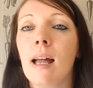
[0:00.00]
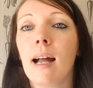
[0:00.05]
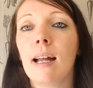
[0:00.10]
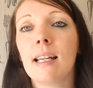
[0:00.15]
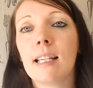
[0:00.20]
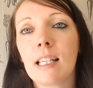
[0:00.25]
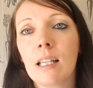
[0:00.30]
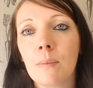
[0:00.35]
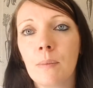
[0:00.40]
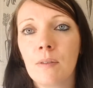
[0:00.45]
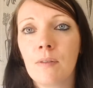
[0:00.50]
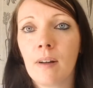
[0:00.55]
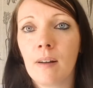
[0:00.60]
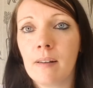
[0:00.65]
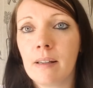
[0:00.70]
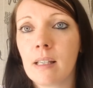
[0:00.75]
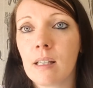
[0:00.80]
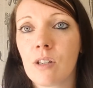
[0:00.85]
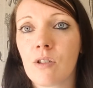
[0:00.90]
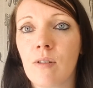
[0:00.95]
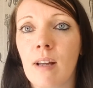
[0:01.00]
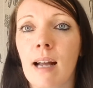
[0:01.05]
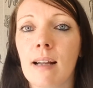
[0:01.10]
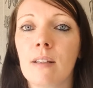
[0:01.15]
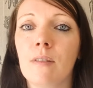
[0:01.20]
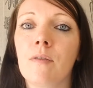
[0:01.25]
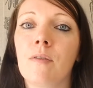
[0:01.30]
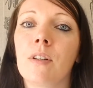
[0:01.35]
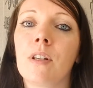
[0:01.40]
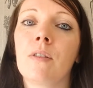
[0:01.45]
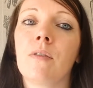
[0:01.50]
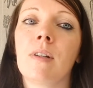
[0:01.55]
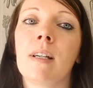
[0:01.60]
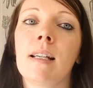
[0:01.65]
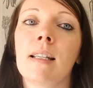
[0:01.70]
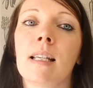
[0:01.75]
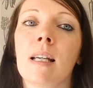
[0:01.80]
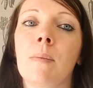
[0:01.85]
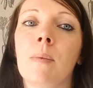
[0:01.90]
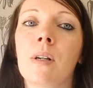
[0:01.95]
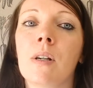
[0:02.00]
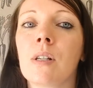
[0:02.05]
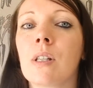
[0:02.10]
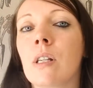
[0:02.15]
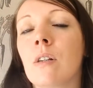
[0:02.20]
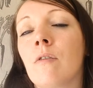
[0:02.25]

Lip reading: and it can be very distracting for the reader because